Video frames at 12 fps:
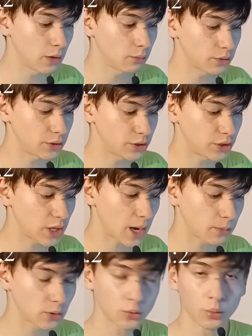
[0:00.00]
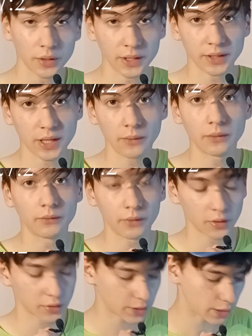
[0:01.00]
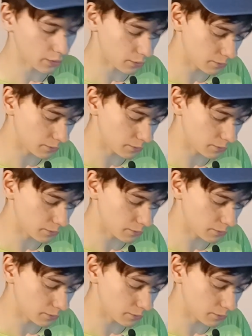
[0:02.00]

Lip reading: which is chapter 27, verse 2.